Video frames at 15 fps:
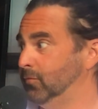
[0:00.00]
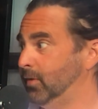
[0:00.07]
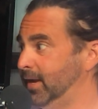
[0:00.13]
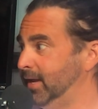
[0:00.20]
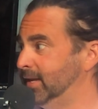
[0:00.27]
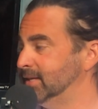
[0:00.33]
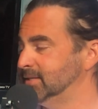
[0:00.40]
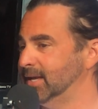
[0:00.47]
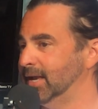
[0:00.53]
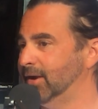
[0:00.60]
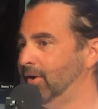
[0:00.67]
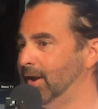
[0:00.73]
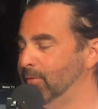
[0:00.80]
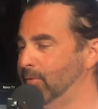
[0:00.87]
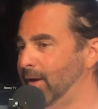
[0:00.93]
Right. And it's like,
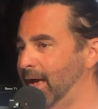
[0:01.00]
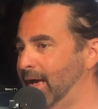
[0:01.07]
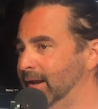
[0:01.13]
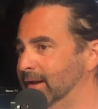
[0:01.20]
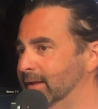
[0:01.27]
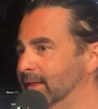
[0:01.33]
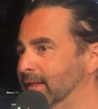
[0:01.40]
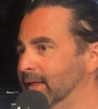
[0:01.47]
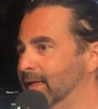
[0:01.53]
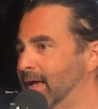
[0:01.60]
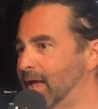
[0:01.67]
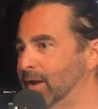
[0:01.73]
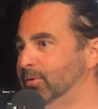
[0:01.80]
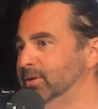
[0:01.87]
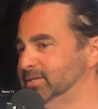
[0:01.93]
all right, well, how
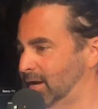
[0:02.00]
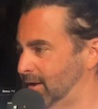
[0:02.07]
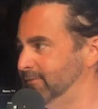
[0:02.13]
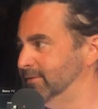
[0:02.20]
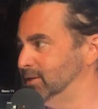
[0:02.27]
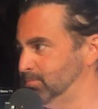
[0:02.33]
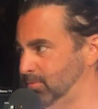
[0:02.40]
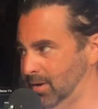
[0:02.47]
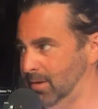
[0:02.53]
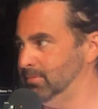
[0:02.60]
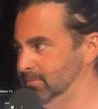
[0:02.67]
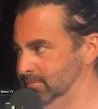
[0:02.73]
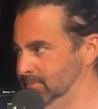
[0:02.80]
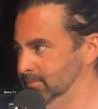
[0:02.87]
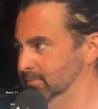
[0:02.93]
do we solve this
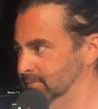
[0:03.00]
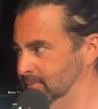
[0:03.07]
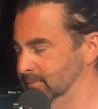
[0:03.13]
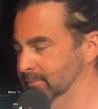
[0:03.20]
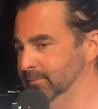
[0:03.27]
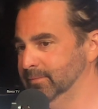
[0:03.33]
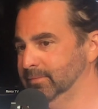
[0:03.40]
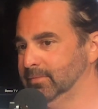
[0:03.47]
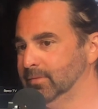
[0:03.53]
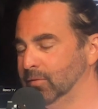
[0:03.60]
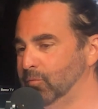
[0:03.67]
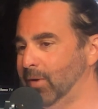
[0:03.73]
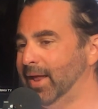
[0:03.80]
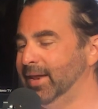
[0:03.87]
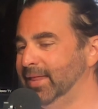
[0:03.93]
problem?
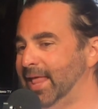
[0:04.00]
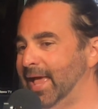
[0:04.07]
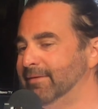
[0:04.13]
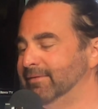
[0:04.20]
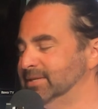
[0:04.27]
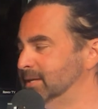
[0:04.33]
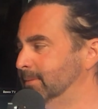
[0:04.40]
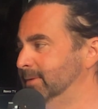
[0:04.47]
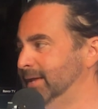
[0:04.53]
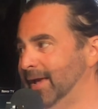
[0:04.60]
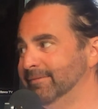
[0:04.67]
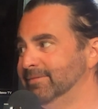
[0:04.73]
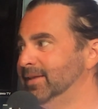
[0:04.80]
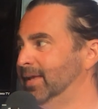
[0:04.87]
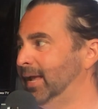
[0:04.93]
Rather than having somebody
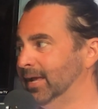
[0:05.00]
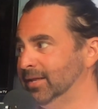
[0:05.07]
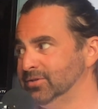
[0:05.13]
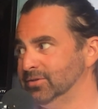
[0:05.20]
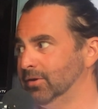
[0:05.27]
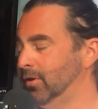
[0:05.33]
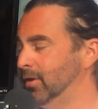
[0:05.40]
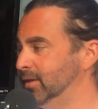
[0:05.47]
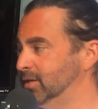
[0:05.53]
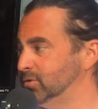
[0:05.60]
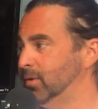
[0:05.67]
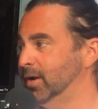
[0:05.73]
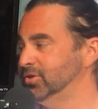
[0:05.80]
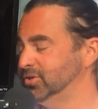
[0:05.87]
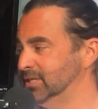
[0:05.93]
have to answer all these
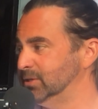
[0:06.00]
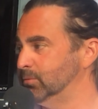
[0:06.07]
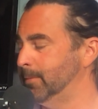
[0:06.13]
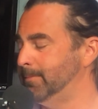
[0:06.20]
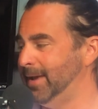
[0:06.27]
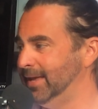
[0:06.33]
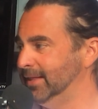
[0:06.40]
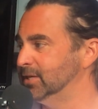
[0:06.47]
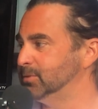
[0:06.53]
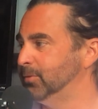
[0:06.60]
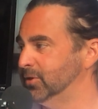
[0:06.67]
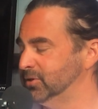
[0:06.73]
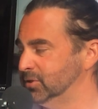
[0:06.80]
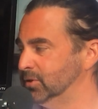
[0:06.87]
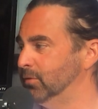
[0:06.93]
questions and paying this
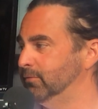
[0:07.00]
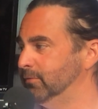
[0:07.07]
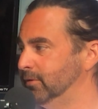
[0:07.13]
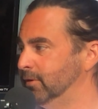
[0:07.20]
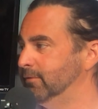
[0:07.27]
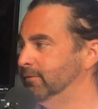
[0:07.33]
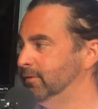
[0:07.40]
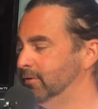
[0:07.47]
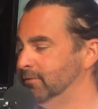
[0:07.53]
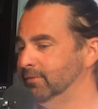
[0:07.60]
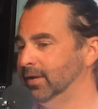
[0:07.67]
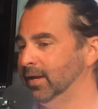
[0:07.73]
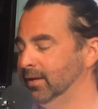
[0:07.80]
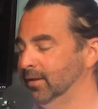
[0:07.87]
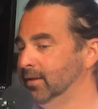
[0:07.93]
person over and over and over
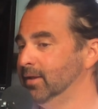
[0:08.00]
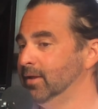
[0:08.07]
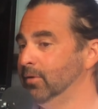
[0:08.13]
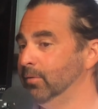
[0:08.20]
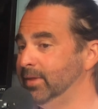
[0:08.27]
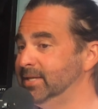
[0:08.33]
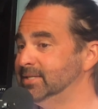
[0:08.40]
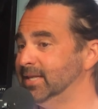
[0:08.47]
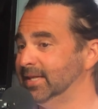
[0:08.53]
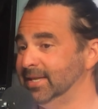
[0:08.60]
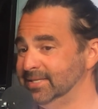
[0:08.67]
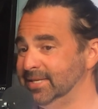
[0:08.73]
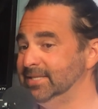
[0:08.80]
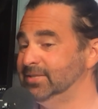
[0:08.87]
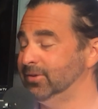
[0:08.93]
again. Well, these
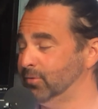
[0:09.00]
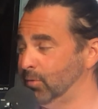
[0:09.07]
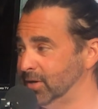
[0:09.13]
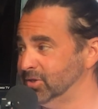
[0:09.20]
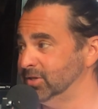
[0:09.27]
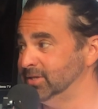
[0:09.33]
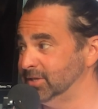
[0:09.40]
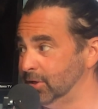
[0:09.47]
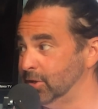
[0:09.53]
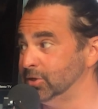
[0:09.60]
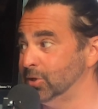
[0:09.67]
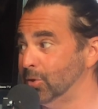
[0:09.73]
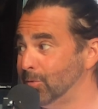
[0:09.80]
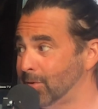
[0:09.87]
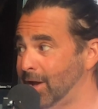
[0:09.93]
are questions that are
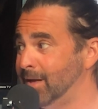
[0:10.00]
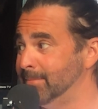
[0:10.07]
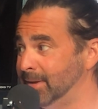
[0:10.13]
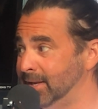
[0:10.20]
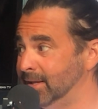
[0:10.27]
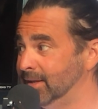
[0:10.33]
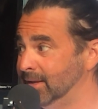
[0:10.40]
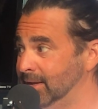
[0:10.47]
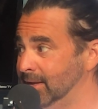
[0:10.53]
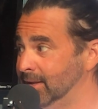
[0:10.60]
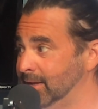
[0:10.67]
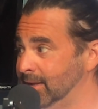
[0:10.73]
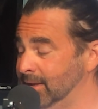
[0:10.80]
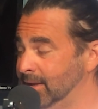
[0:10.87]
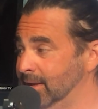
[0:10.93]
so common
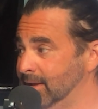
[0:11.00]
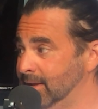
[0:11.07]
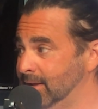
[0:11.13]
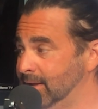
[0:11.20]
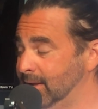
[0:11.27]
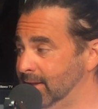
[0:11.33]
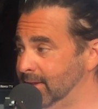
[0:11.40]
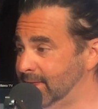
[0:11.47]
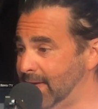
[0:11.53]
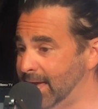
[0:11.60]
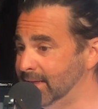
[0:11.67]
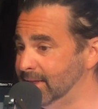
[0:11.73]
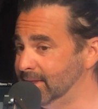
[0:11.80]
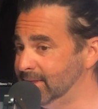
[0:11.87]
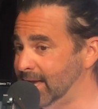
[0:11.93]

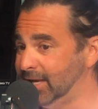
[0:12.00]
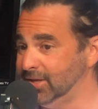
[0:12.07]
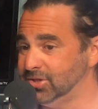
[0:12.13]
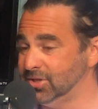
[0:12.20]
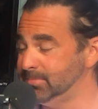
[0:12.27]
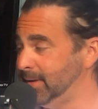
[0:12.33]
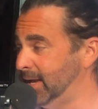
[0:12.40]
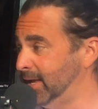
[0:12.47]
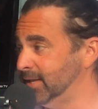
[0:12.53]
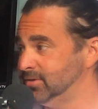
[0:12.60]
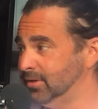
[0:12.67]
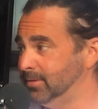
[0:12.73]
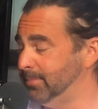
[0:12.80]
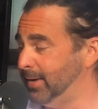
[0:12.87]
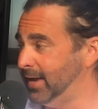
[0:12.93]
that they can just be
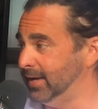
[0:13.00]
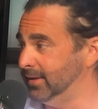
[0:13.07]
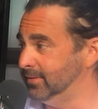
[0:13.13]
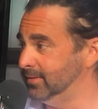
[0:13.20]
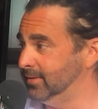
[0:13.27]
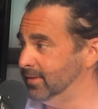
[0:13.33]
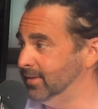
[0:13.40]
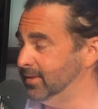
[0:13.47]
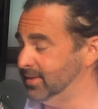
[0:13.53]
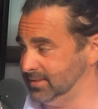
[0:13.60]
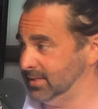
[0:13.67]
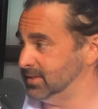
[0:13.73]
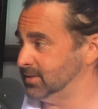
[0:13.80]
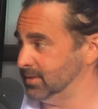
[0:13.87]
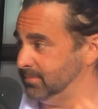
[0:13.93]
answered by the
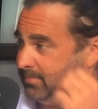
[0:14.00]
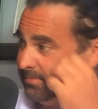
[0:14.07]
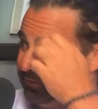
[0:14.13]
system.